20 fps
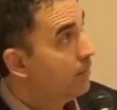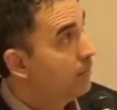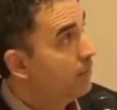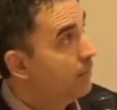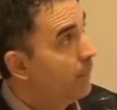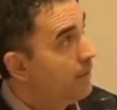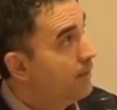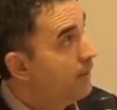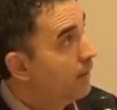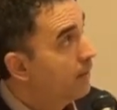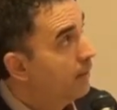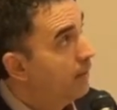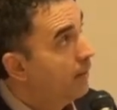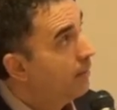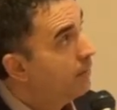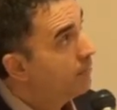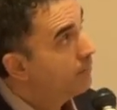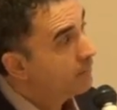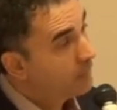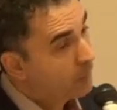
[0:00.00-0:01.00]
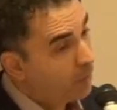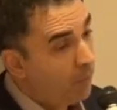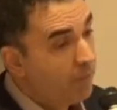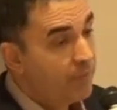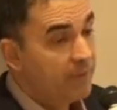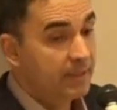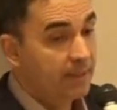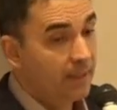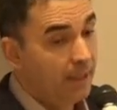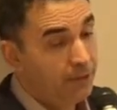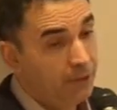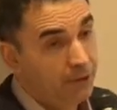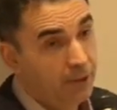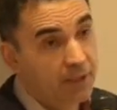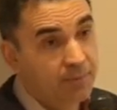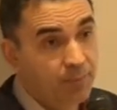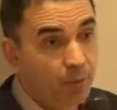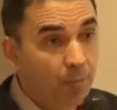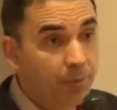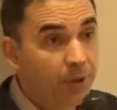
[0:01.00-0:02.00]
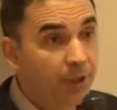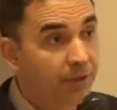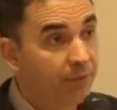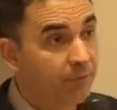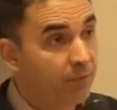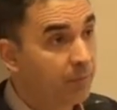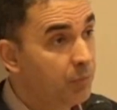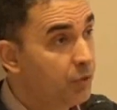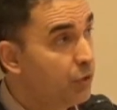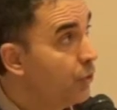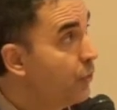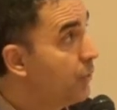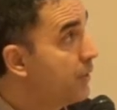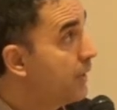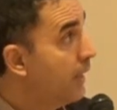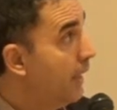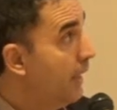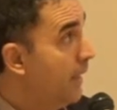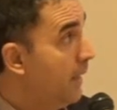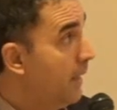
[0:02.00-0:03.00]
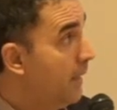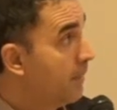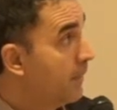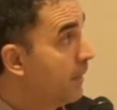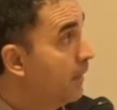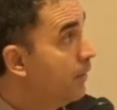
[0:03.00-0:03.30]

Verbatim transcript: basically confiscated, expropriated from Jews um,